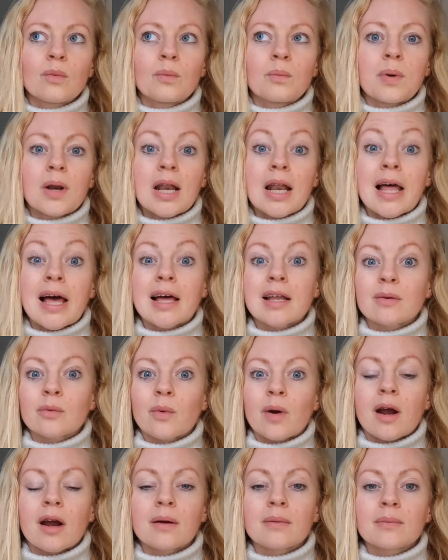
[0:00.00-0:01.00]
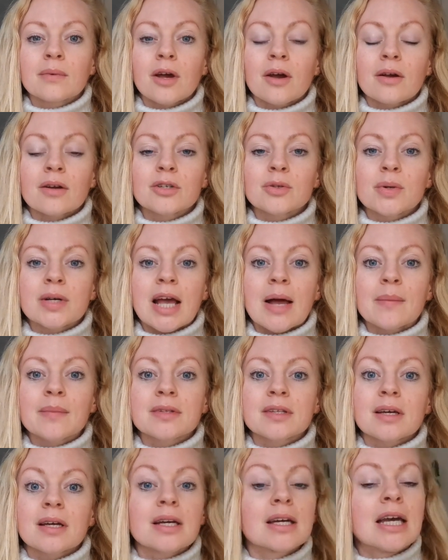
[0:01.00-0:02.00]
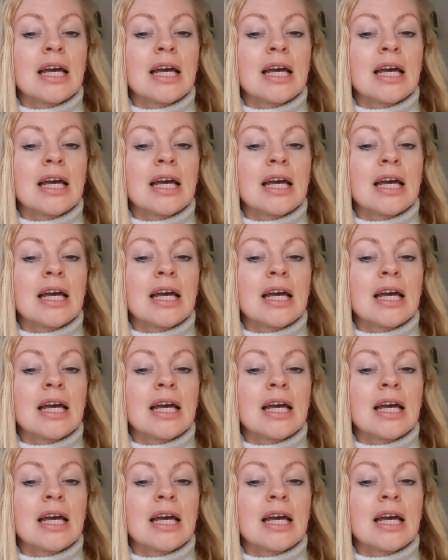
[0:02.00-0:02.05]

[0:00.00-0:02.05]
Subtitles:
plan I'm going to a campsite.